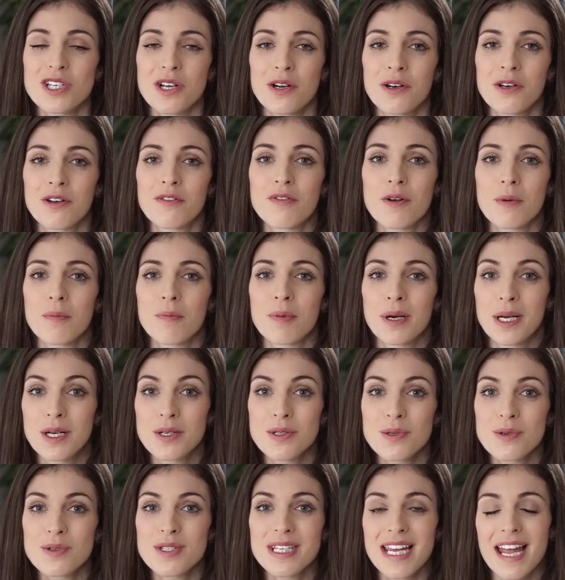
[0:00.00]
to kind of bring
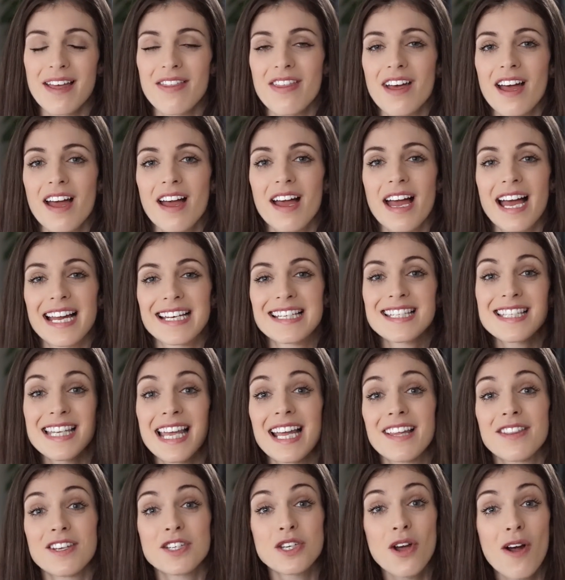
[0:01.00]
us all together and
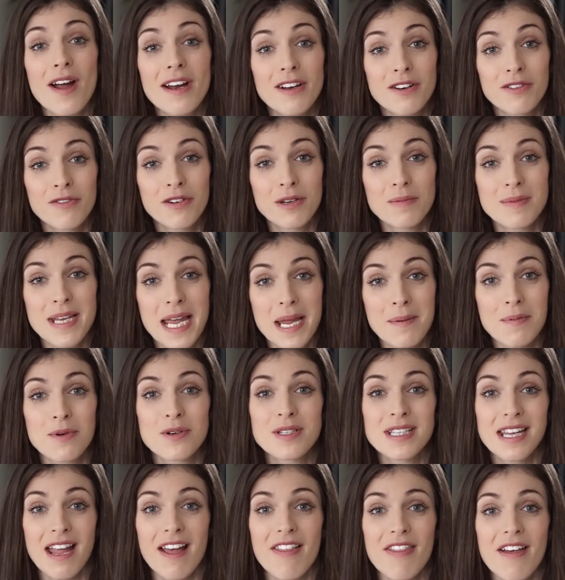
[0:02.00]
sit at the dining room table
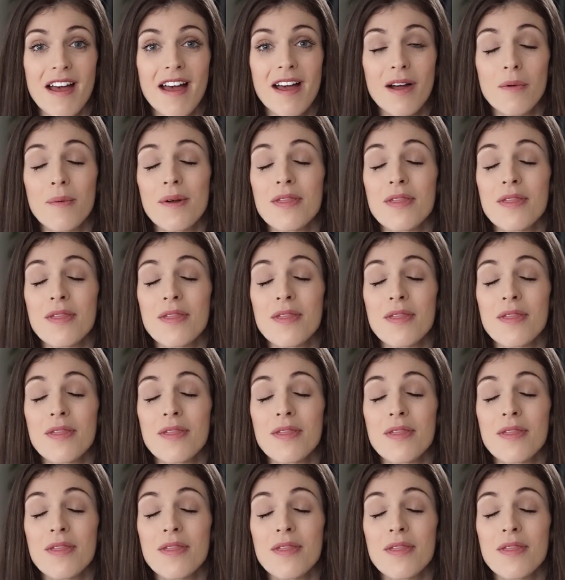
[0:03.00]
together.